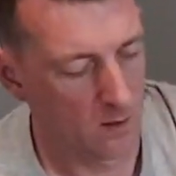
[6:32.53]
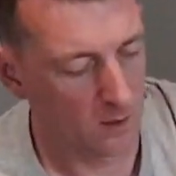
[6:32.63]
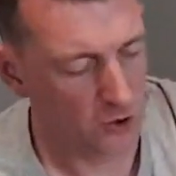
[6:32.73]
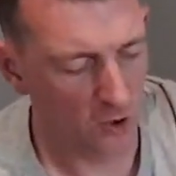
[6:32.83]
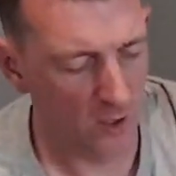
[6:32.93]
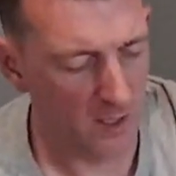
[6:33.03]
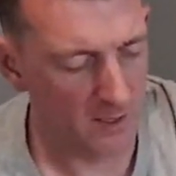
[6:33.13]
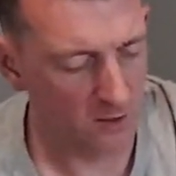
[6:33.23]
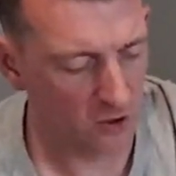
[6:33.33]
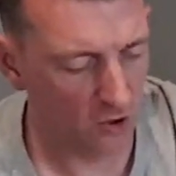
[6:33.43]
I'll show you an
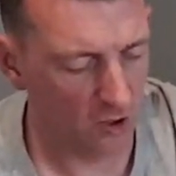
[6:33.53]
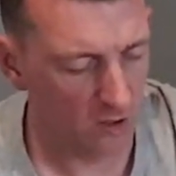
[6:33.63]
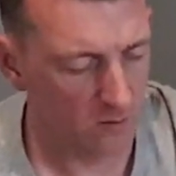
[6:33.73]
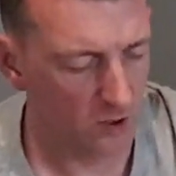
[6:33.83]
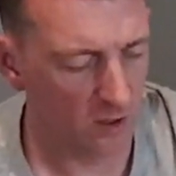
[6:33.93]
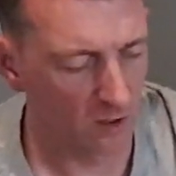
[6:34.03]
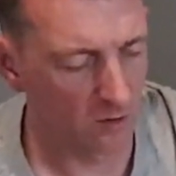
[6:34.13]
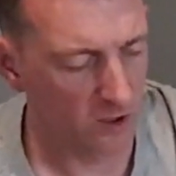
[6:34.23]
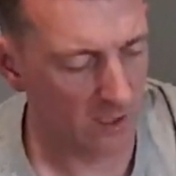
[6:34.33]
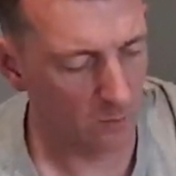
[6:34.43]
install so you'll
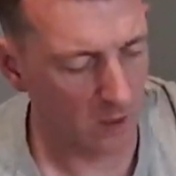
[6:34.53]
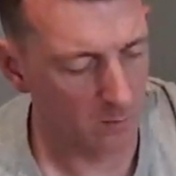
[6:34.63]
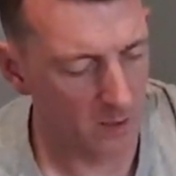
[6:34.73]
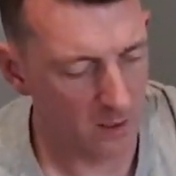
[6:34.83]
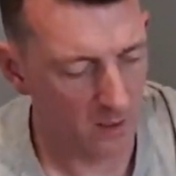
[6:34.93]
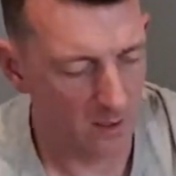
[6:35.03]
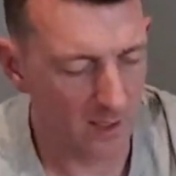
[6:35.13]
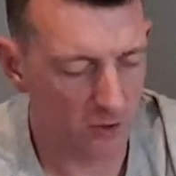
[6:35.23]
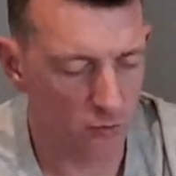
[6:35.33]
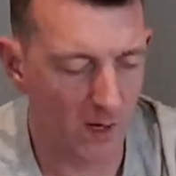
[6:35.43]
understand what I mean, and
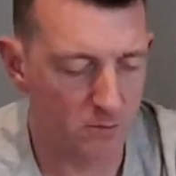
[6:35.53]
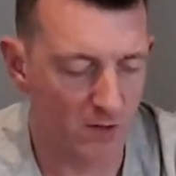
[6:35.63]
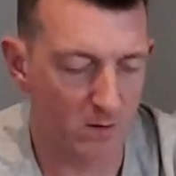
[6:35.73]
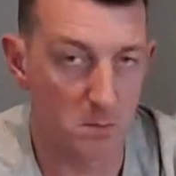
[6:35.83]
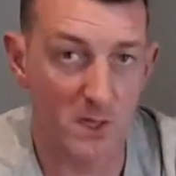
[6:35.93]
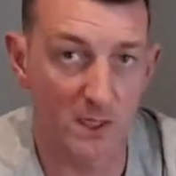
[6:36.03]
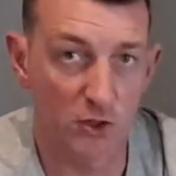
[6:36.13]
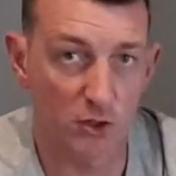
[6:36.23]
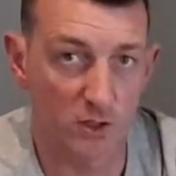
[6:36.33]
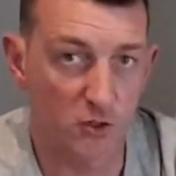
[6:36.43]
that just wraps around a
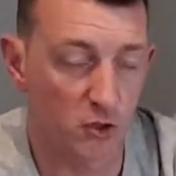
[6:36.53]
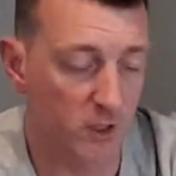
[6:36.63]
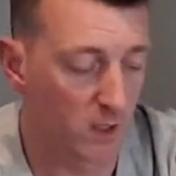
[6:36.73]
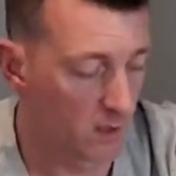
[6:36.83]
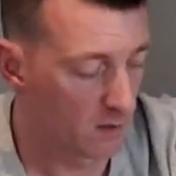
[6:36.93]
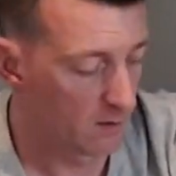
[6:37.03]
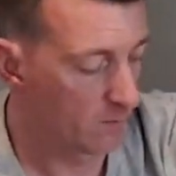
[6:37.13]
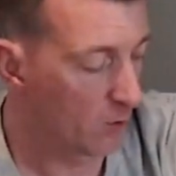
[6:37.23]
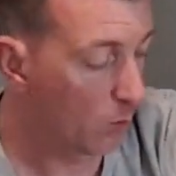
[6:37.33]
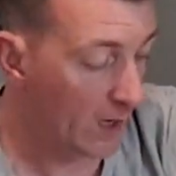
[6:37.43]
branch or a tree
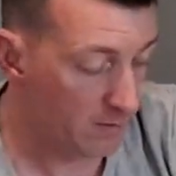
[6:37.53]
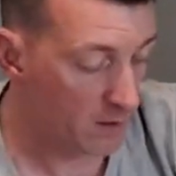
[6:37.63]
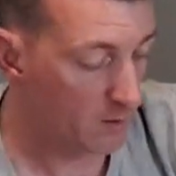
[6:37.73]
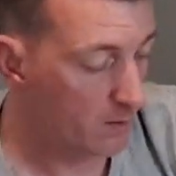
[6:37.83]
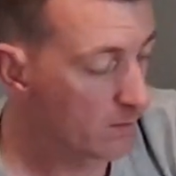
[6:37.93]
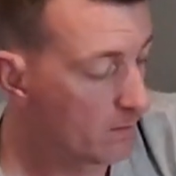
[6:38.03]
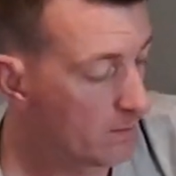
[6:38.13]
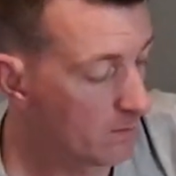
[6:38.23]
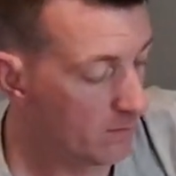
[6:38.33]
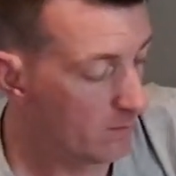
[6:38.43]
or whatever you're
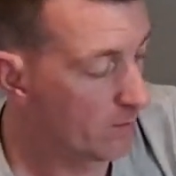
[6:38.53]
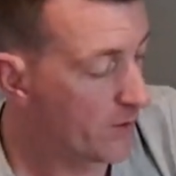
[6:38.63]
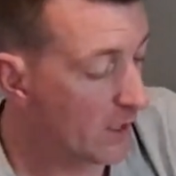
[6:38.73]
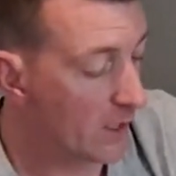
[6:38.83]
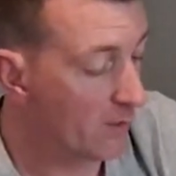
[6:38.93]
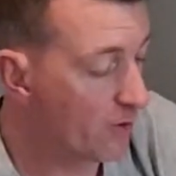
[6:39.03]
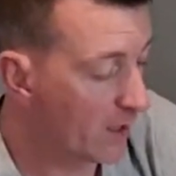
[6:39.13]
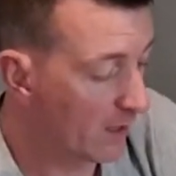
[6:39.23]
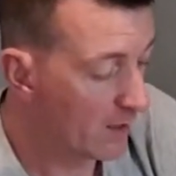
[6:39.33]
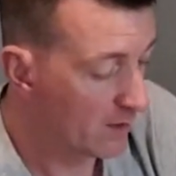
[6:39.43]
thinking
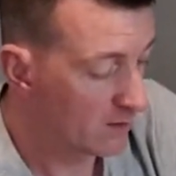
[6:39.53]
really.